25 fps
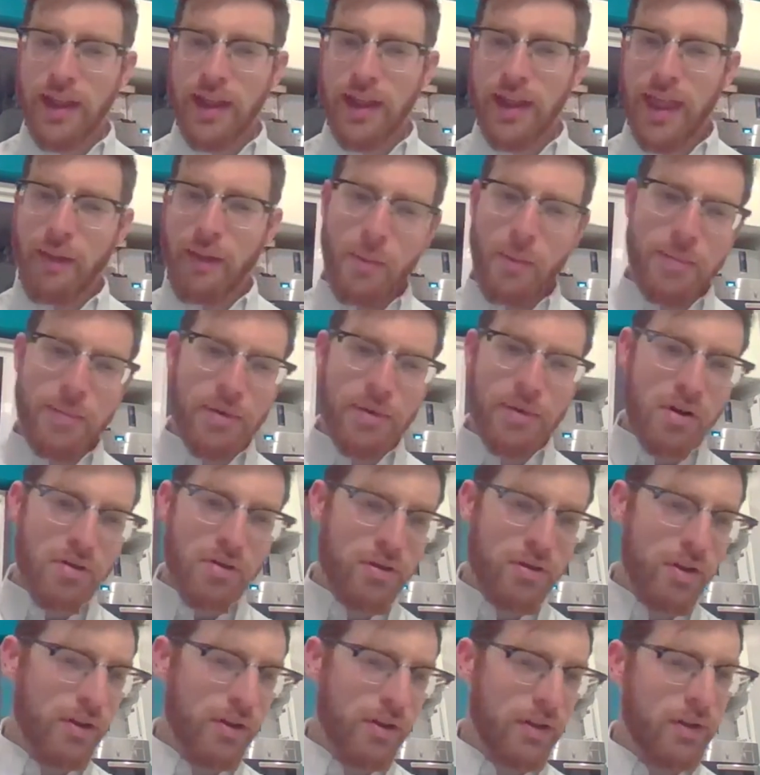they were
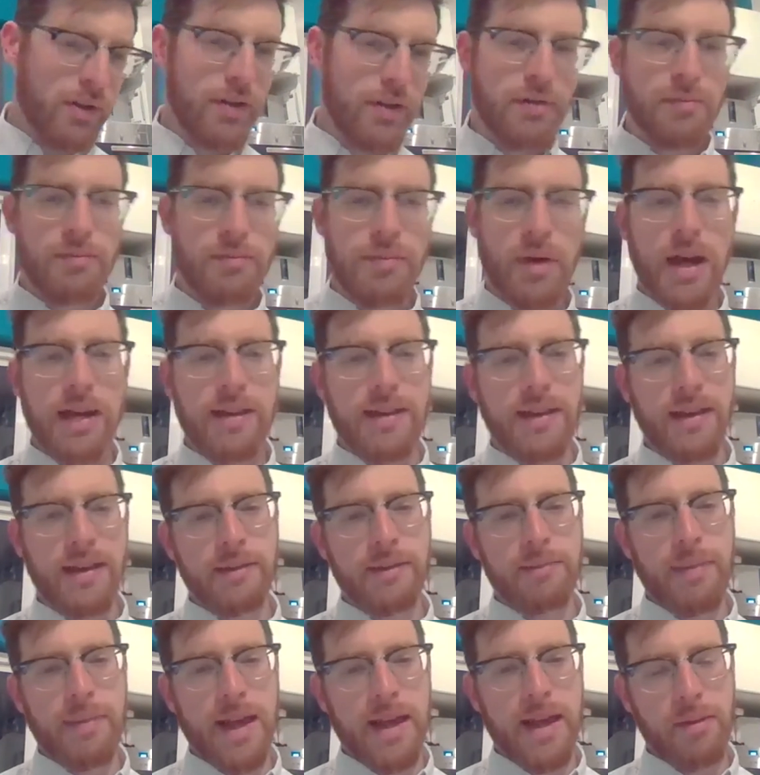broken by
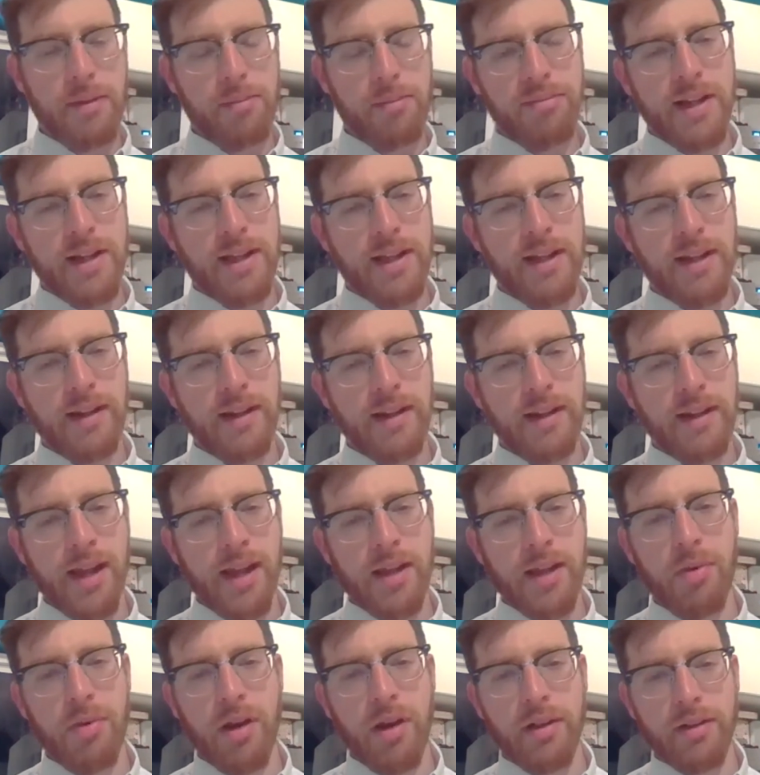this back-breaking
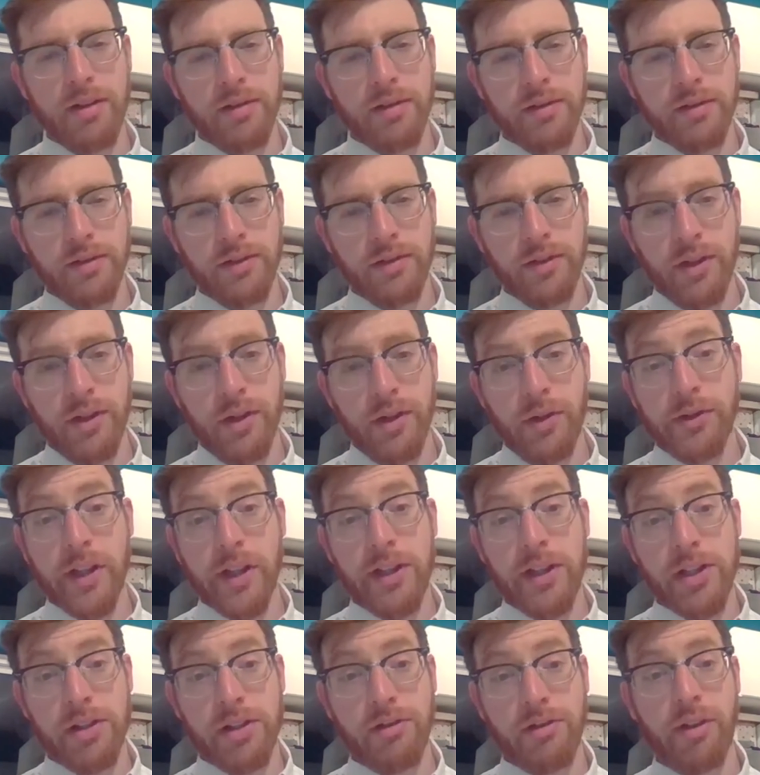labor. 2
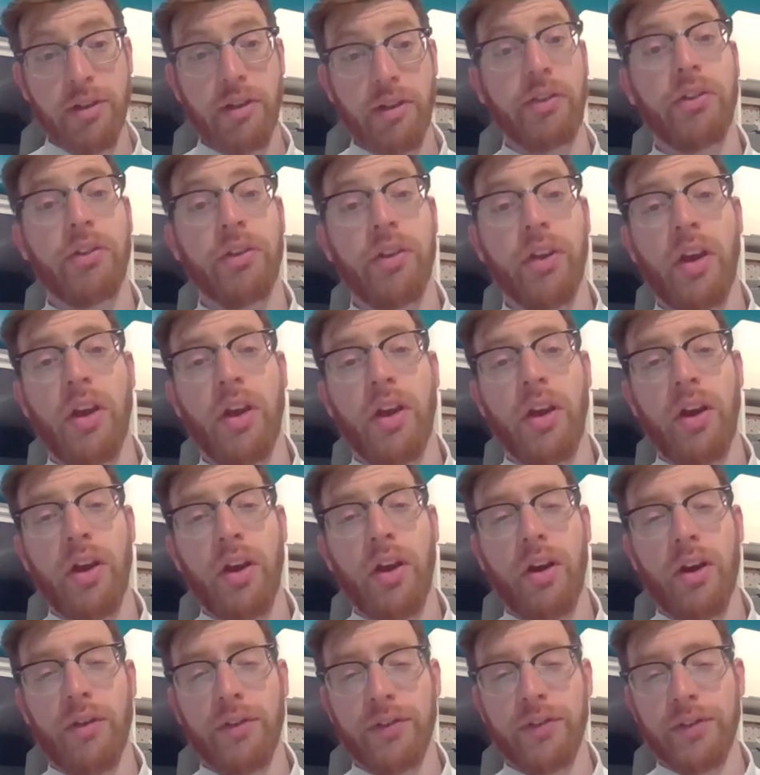centuries
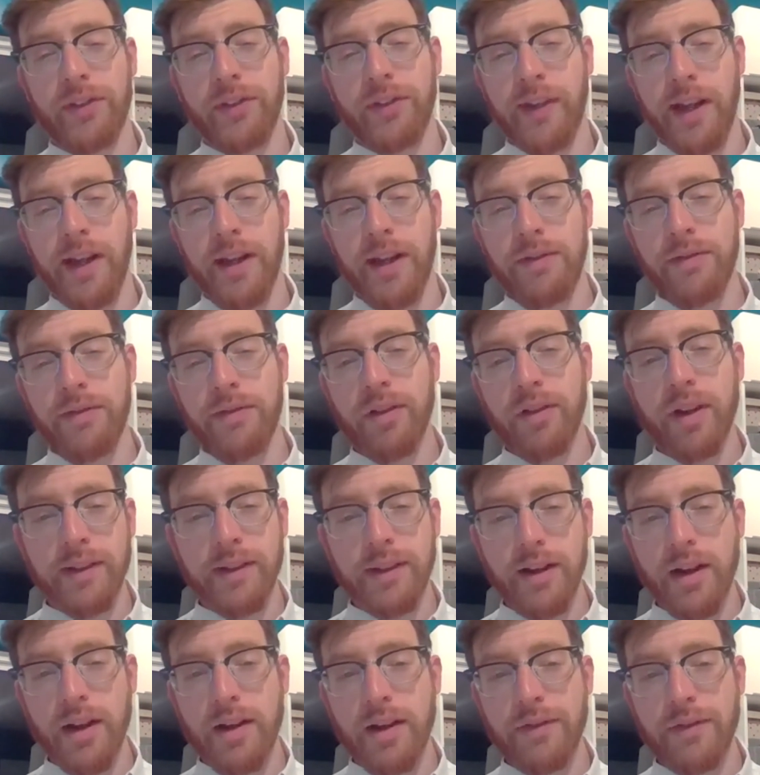of slavery is
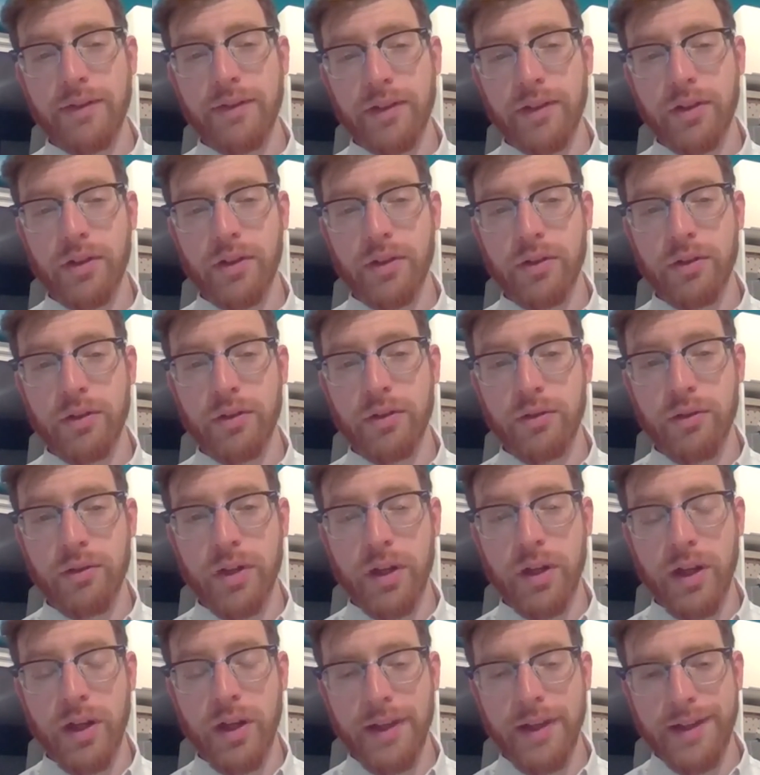enough to
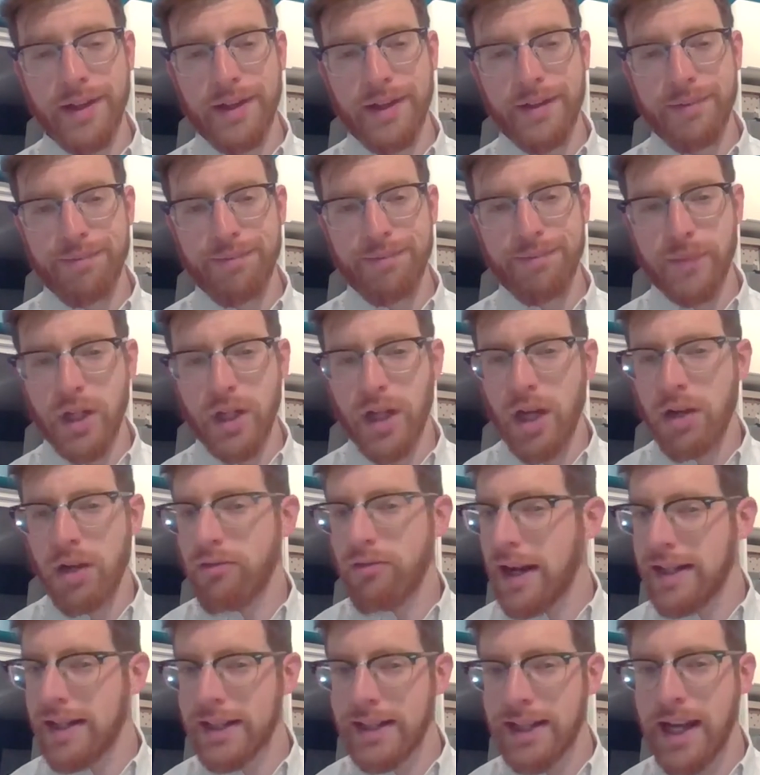
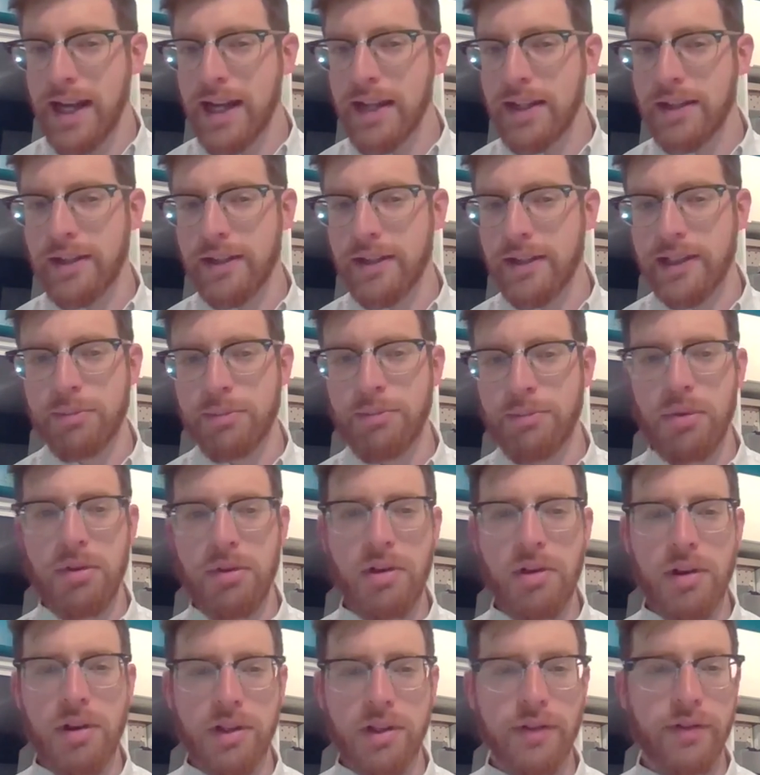eradicate the
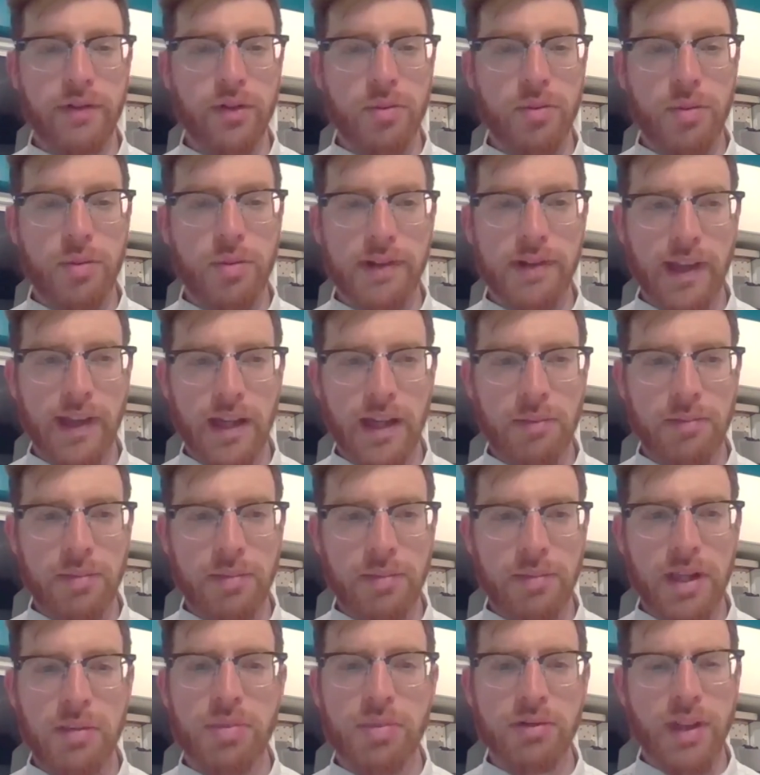spirit of almost any
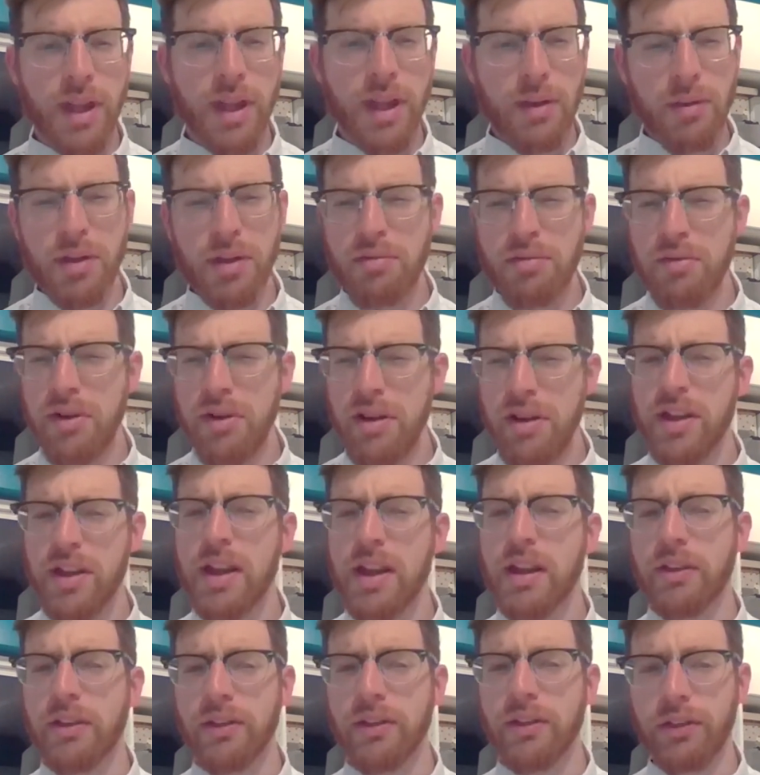people. There were three
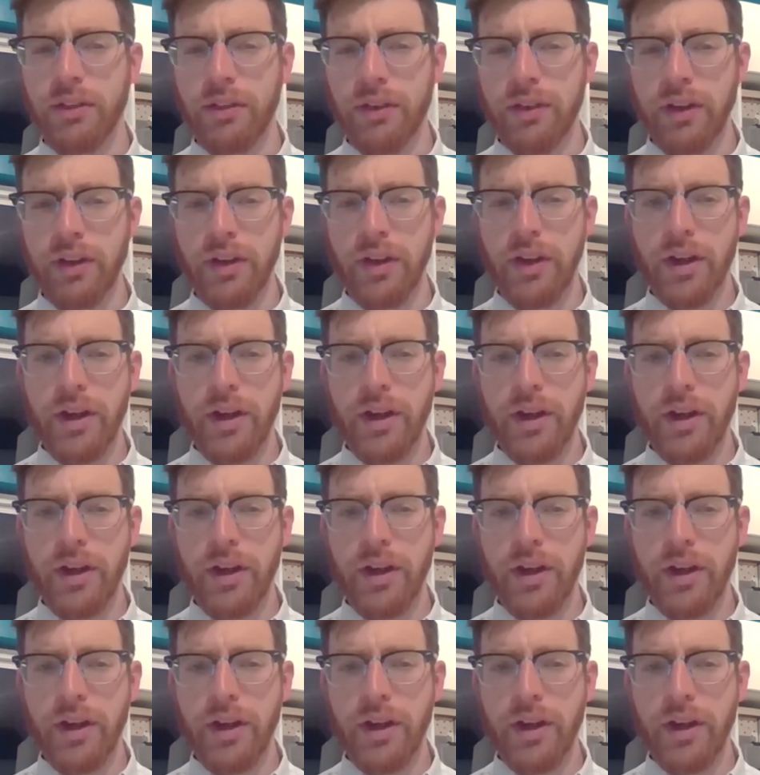things